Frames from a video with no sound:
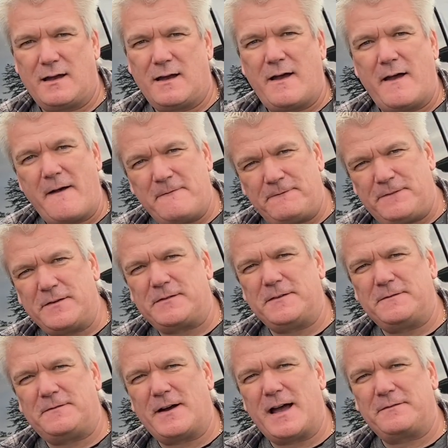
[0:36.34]

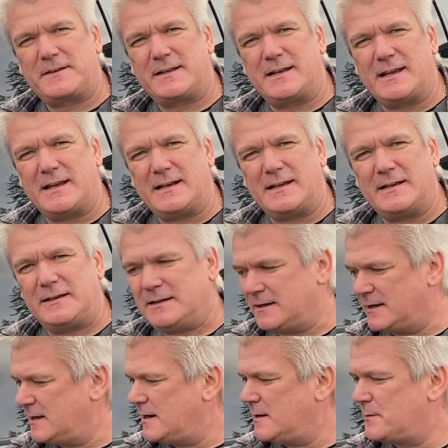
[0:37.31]
55 Canadian,
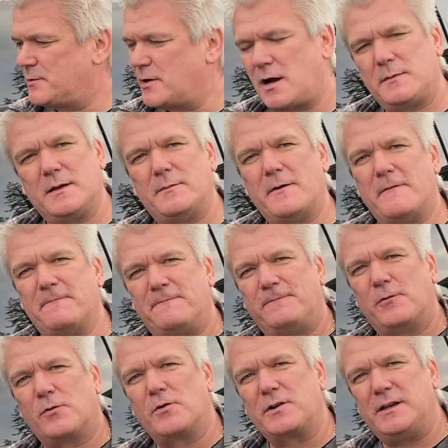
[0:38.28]
probably about
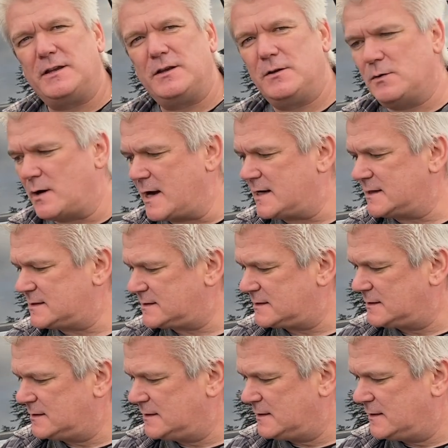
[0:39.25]
40 US,
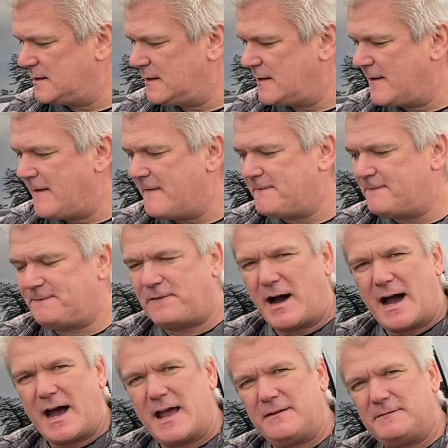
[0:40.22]

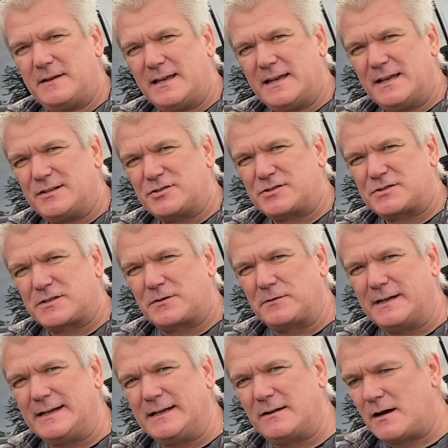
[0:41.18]
5-inch
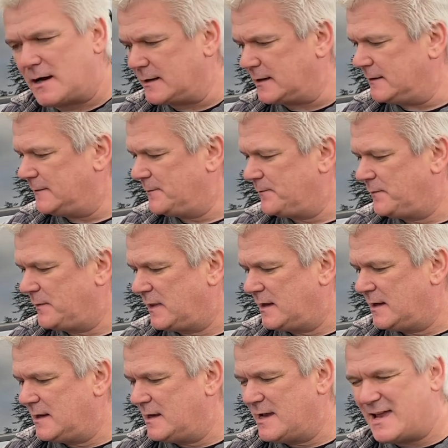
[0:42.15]
screen on it.
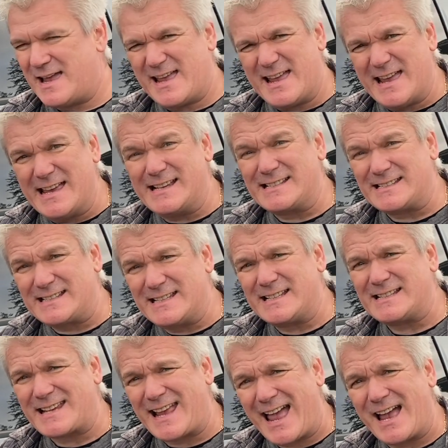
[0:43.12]
Is this
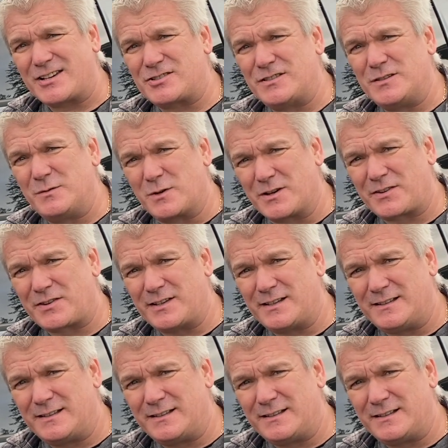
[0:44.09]
actually worth it?